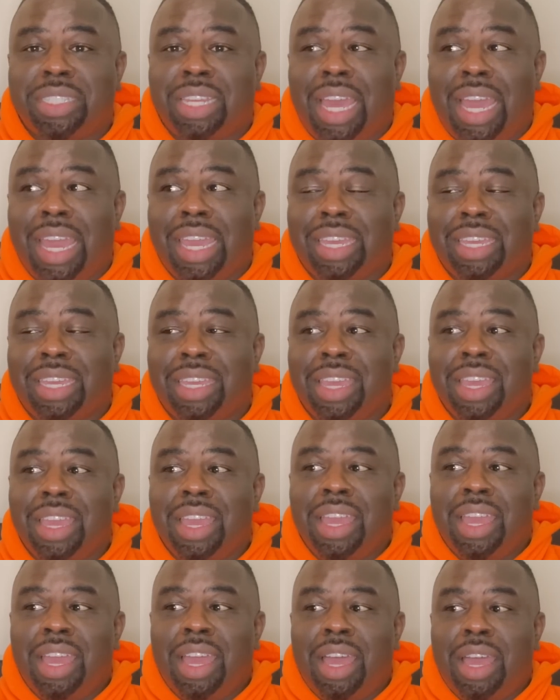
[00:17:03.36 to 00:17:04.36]
like,
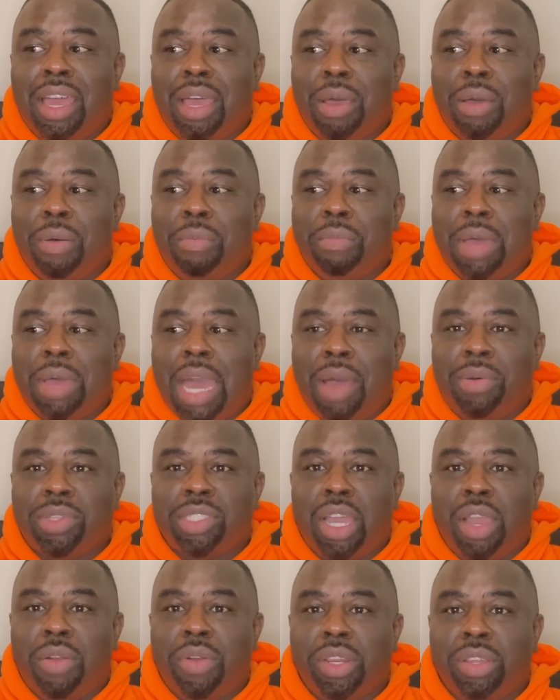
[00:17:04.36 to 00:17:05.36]
I was
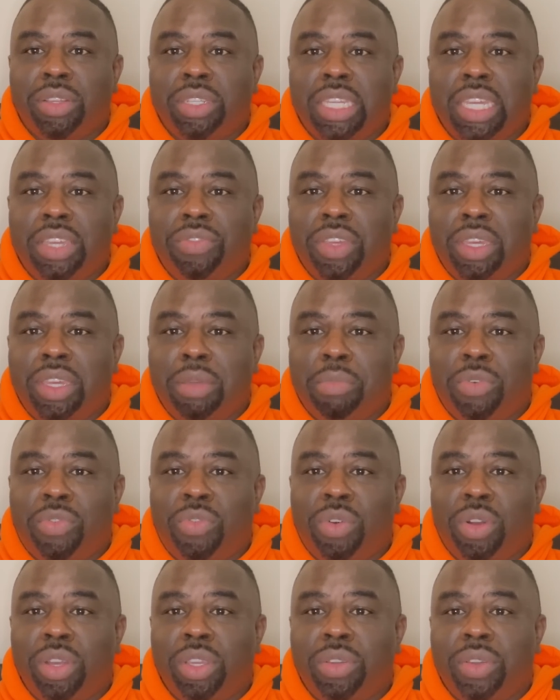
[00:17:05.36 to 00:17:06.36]
already on TV
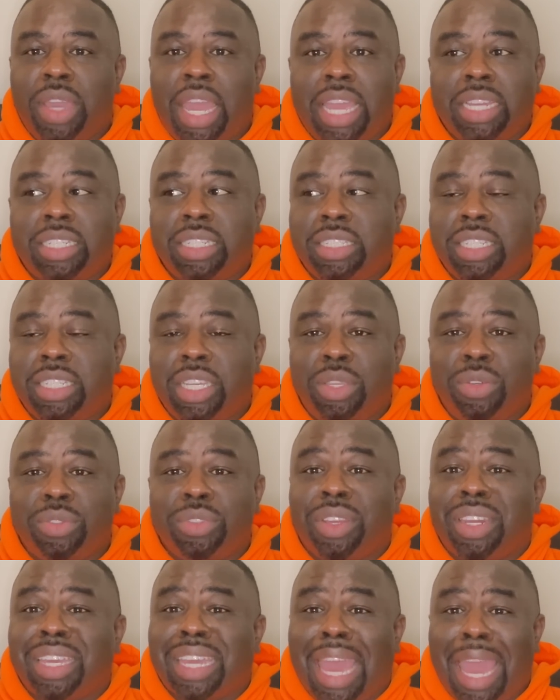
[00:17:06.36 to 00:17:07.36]
before you, Ashley said you was
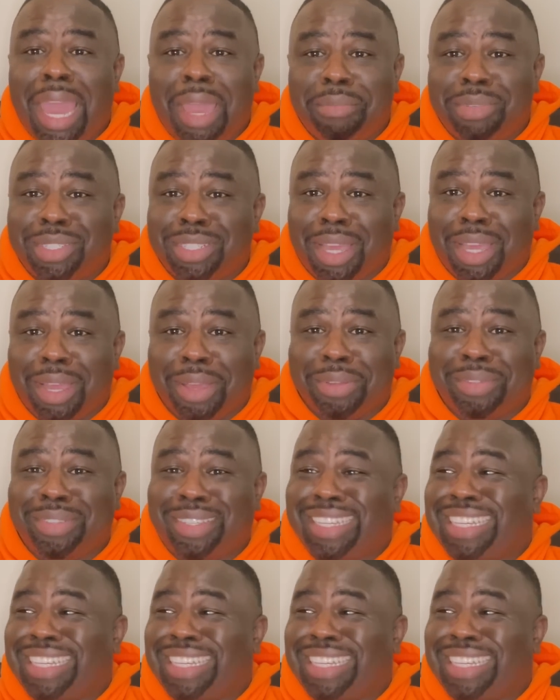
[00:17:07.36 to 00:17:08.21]
on a game show.